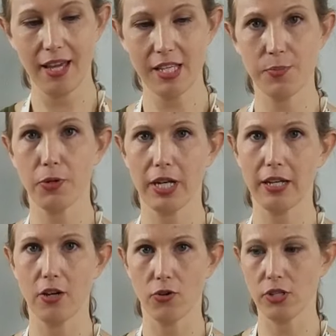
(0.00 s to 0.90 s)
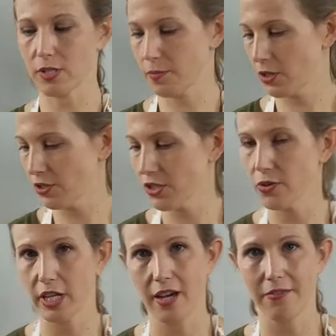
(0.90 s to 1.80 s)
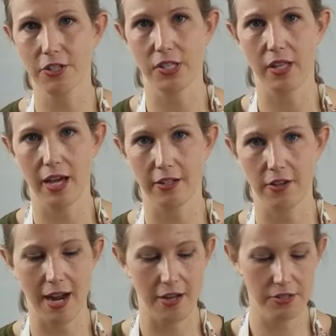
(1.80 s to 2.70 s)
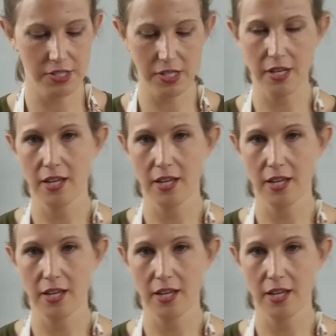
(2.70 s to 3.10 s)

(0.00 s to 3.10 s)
it's pretty noticeable, so it covers a lot of ground.